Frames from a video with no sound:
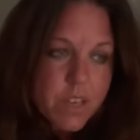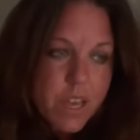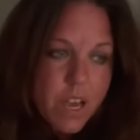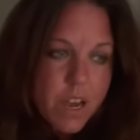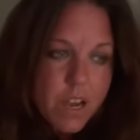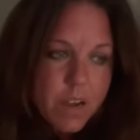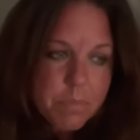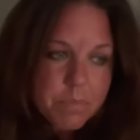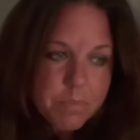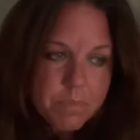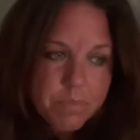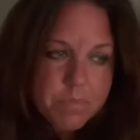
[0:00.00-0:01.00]
So
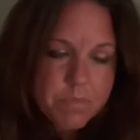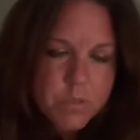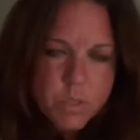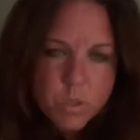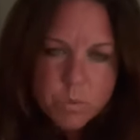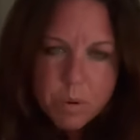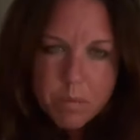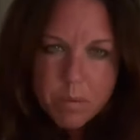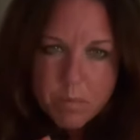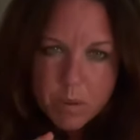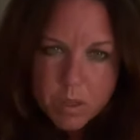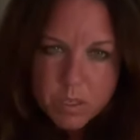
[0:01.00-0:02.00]
there's probably
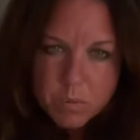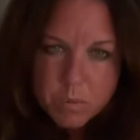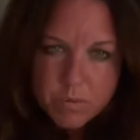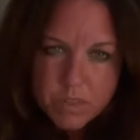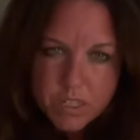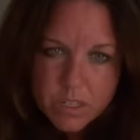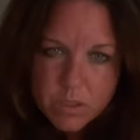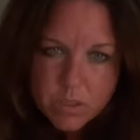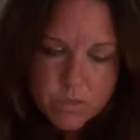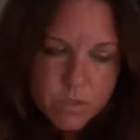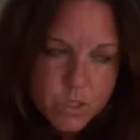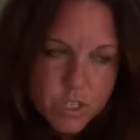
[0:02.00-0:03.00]
multiple videos
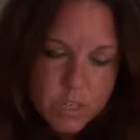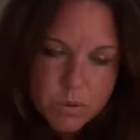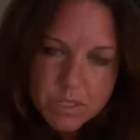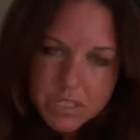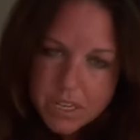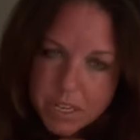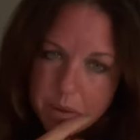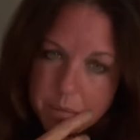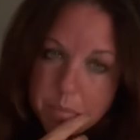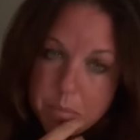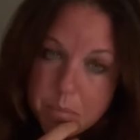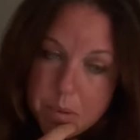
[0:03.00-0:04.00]
for January
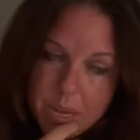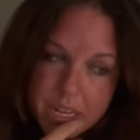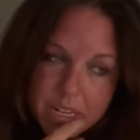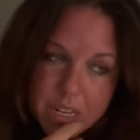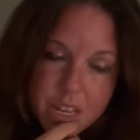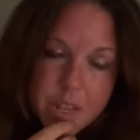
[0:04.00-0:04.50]
2nd, but